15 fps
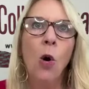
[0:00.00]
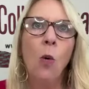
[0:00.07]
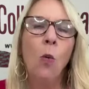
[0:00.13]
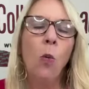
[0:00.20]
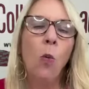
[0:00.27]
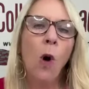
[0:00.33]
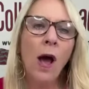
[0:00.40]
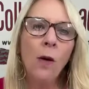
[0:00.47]

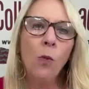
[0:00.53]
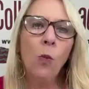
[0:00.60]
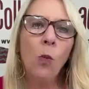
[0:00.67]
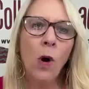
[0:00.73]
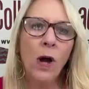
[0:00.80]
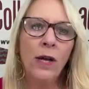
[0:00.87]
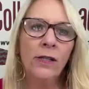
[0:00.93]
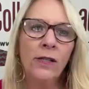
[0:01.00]
What
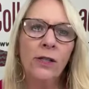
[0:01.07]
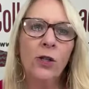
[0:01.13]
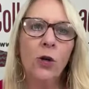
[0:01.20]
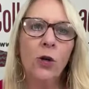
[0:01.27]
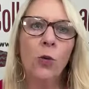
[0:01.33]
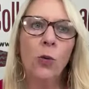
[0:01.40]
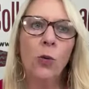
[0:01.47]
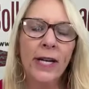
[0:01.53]
was
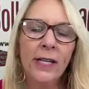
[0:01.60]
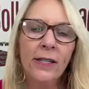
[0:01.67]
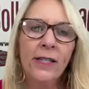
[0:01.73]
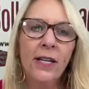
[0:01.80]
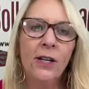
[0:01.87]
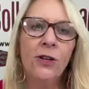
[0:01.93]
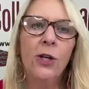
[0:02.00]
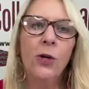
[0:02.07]
the
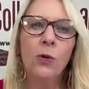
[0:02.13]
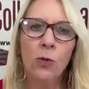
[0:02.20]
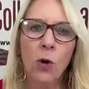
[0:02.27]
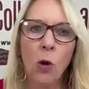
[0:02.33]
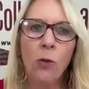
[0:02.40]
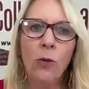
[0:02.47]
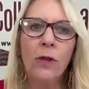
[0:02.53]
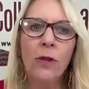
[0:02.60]
reason you
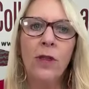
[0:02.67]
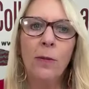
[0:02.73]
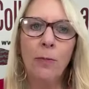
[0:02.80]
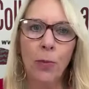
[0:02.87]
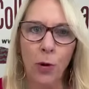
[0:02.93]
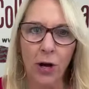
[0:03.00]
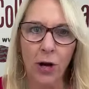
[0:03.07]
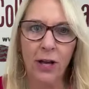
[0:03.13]
wrote the
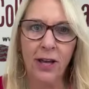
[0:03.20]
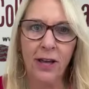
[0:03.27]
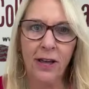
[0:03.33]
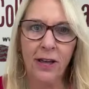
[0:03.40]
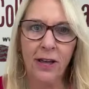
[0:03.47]
book?